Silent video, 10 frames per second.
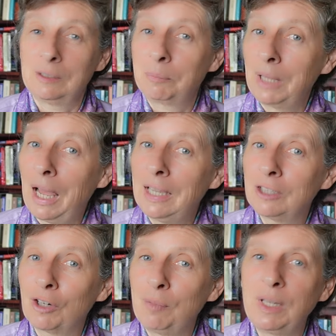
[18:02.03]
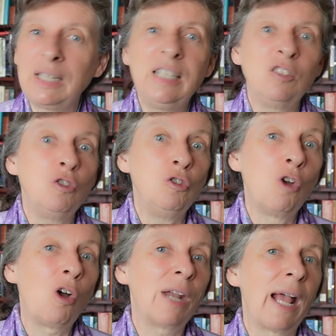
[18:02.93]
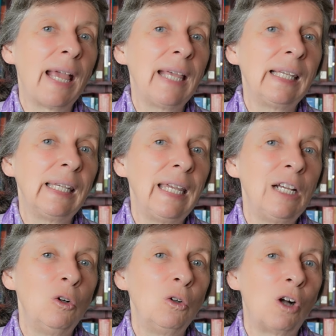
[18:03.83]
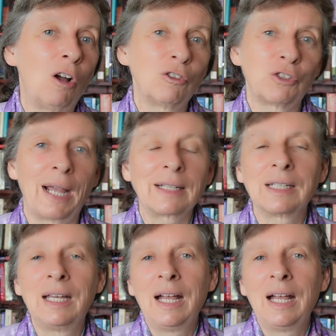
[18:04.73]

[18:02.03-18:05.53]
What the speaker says: supply agreement is not a legal contract